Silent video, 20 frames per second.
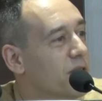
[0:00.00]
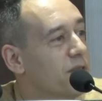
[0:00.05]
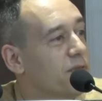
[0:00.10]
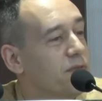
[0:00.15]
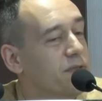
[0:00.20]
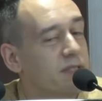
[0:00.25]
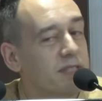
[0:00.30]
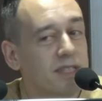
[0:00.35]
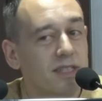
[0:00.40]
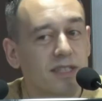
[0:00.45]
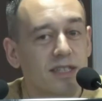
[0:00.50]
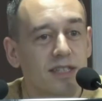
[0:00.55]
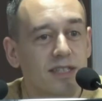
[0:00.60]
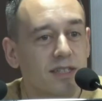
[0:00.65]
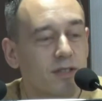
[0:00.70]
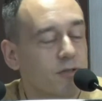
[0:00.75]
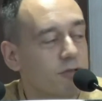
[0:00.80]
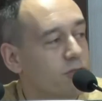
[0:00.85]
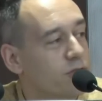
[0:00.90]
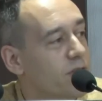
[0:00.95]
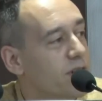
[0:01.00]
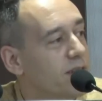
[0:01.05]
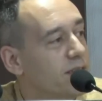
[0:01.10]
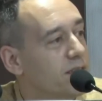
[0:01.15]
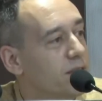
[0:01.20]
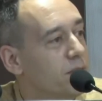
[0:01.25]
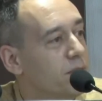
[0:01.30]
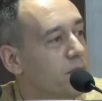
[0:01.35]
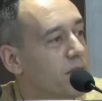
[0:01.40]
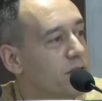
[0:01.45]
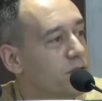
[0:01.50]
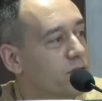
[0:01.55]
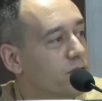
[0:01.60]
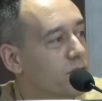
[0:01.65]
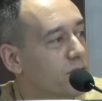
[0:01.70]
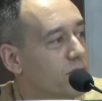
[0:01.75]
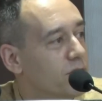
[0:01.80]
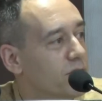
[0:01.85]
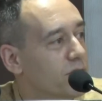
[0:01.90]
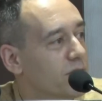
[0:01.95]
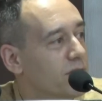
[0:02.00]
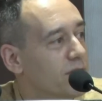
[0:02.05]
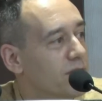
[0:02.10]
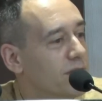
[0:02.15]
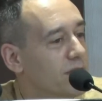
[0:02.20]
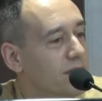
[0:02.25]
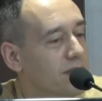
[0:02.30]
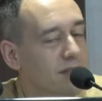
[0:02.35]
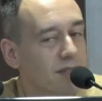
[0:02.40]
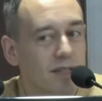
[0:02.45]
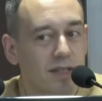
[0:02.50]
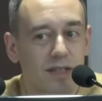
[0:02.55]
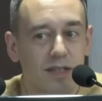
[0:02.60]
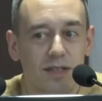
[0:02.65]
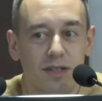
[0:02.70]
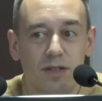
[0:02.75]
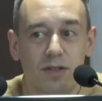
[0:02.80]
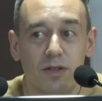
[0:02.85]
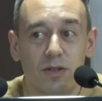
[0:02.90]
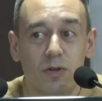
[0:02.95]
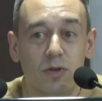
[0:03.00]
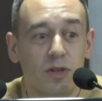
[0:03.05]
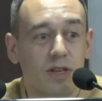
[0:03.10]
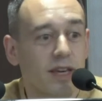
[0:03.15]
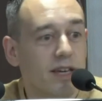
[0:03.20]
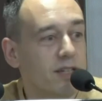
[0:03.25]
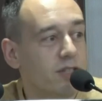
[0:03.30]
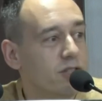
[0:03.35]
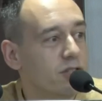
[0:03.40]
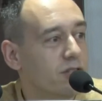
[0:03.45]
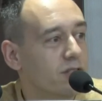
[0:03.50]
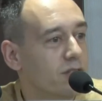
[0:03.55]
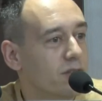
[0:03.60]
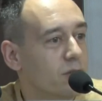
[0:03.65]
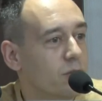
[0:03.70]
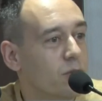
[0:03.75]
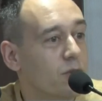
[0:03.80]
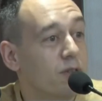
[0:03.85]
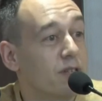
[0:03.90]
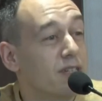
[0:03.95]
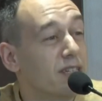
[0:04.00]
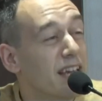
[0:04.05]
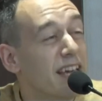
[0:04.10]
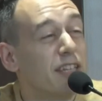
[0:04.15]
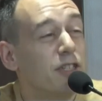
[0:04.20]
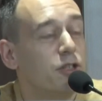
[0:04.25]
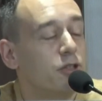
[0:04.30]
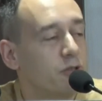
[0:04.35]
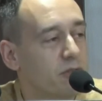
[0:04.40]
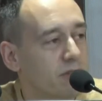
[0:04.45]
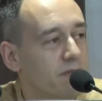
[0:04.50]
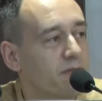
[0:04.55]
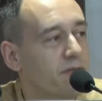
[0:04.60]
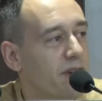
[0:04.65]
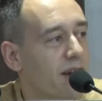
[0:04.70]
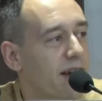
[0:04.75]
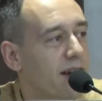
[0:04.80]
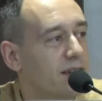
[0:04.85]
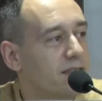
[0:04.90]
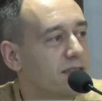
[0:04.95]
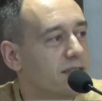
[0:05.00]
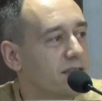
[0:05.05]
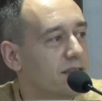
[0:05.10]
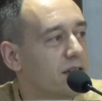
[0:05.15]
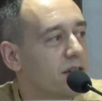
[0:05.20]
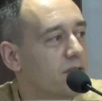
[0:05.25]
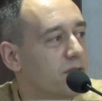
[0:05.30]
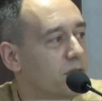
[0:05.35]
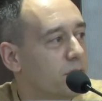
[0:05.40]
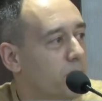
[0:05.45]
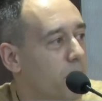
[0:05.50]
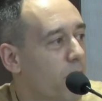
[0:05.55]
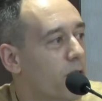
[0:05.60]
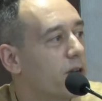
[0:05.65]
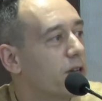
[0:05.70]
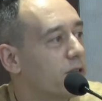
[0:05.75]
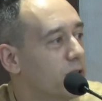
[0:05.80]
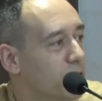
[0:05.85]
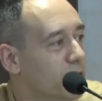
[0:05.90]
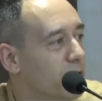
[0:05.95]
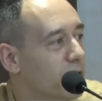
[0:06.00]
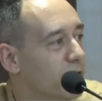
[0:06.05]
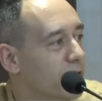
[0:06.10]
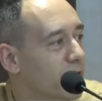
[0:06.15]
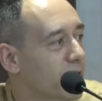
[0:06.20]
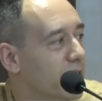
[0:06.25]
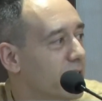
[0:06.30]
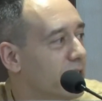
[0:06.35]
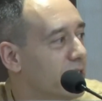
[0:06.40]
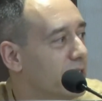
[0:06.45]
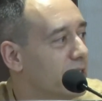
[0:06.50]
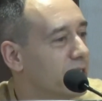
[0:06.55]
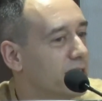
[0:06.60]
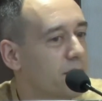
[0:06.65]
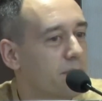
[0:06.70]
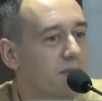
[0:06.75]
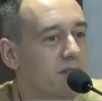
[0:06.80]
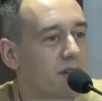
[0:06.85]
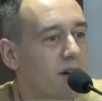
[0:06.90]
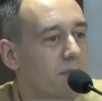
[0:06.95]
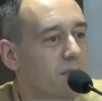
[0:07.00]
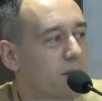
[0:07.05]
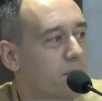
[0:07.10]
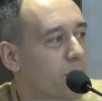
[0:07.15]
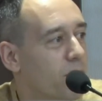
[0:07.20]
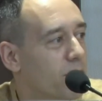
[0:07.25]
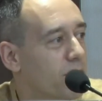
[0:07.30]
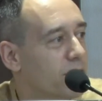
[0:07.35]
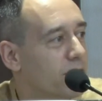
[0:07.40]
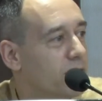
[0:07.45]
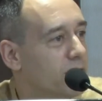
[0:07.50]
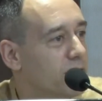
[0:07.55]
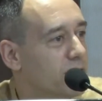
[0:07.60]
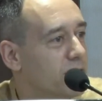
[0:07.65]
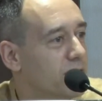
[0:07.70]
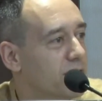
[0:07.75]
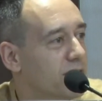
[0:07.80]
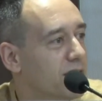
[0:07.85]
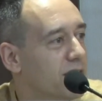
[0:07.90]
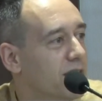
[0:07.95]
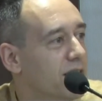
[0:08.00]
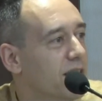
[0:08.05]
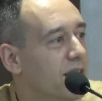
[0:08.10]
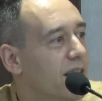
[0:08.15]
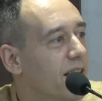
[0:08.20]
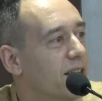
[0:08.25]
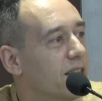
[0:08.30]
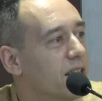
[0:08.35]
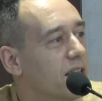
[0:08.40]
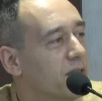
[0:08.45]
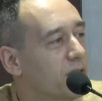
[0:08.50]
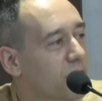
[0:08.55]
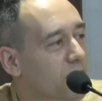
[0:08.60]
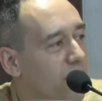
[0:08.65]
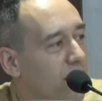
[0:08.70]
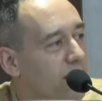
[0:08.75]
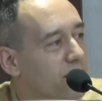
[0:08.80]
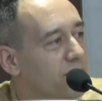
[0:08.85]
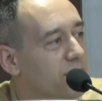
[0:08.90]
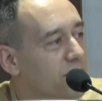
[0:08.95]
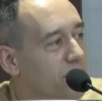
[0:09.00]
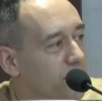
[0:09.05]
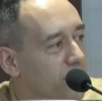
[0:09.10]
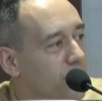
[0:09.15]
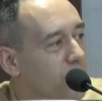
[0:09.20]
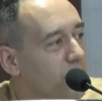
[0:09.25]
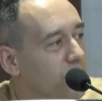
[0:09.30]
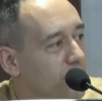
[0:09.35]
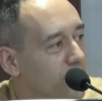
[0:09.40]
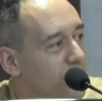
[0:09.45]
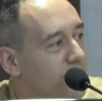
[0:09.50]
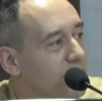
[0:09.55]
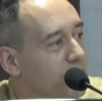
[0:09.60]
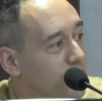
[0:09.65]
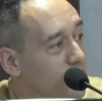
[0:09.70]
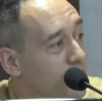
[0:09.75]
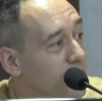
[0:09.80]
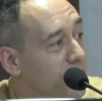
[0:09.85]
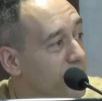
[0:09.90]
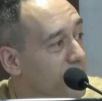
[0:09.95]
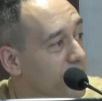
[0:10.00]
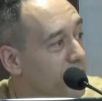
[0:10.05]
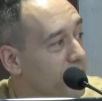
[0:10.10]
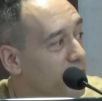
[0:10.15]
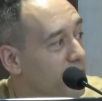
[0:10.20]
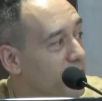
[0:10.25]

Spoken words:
physicists, they're trying to measure the location, or the nature, in fact, of a particle, right, these subatomic particles. And they have a lot of difficulty in doing so.